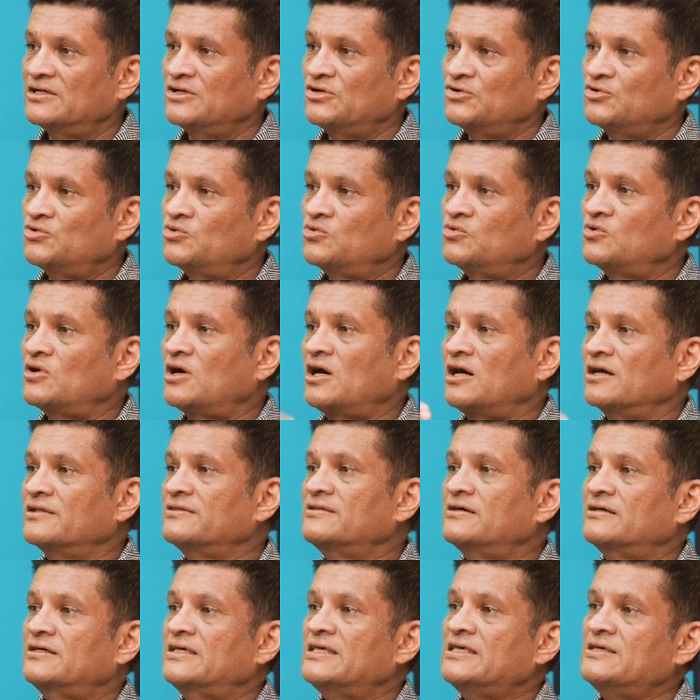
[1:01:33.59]
who are
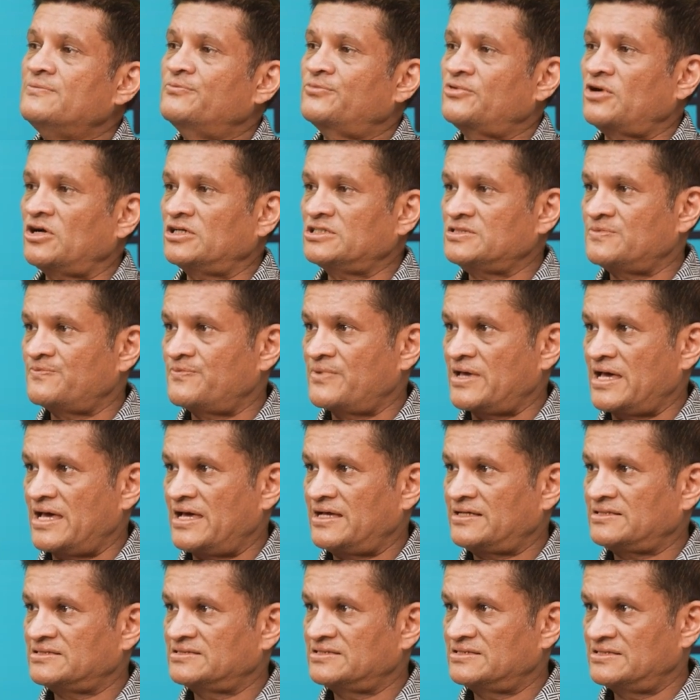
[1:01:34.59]
the key
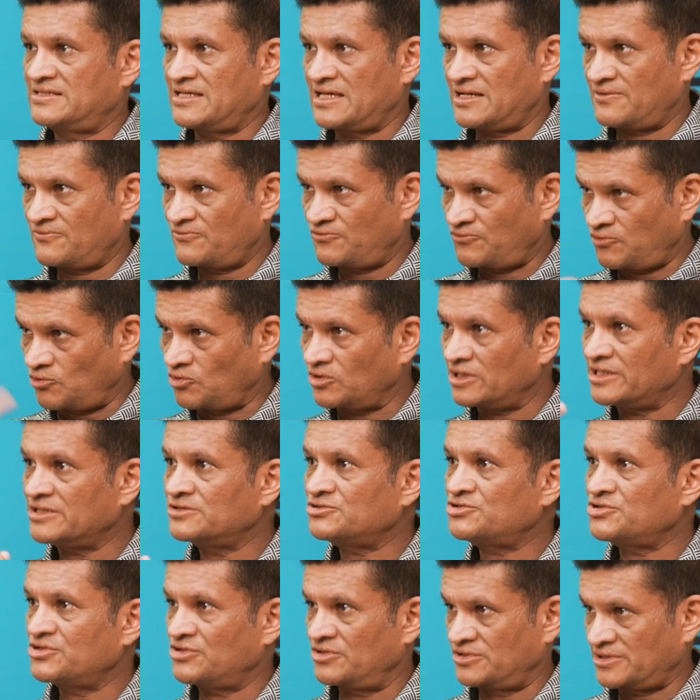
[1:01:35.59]
prospects that fall
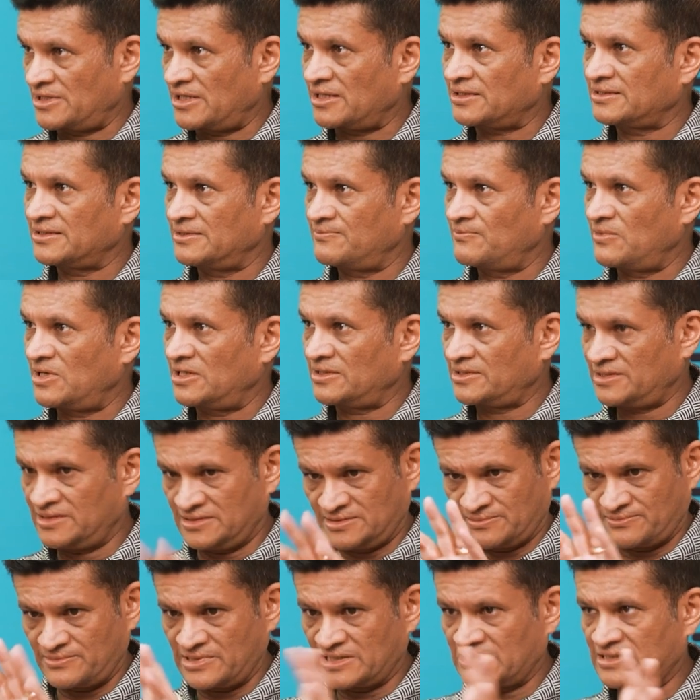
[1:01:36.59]
into your target
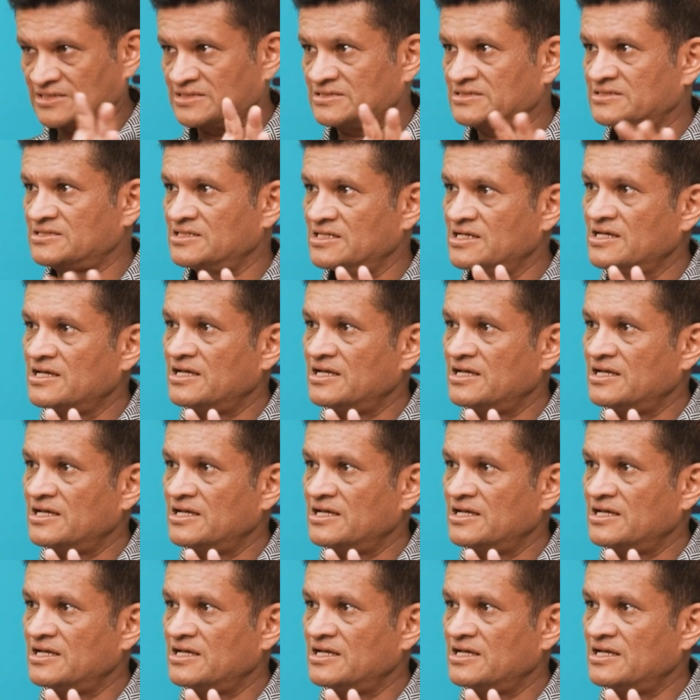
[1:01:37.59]
market because